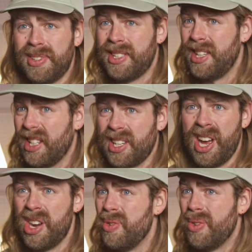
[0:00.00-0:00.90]
six
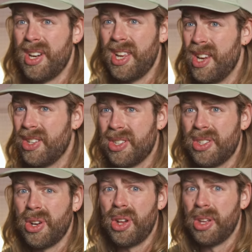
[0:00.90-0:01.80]

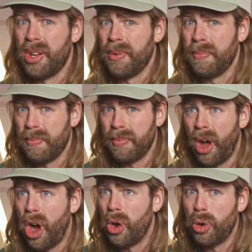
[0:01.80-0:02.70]
hundred-ish dollar
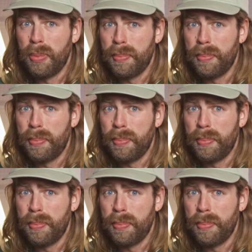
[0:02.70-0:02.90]
hole